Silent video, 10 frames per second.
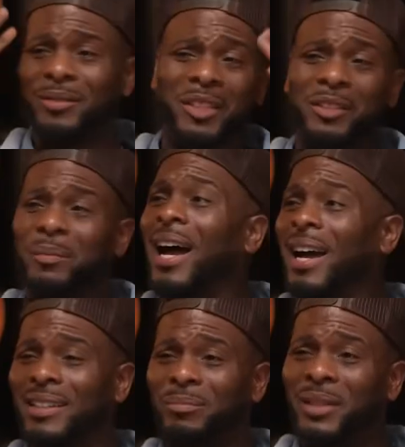this
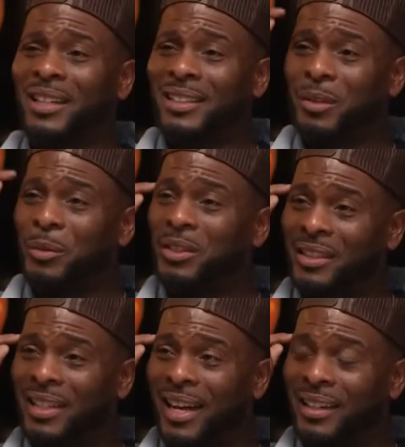mind, because it was
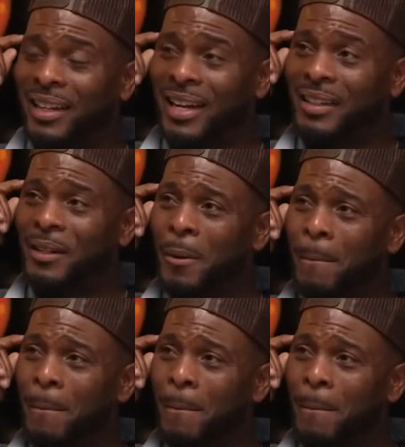just kind of like,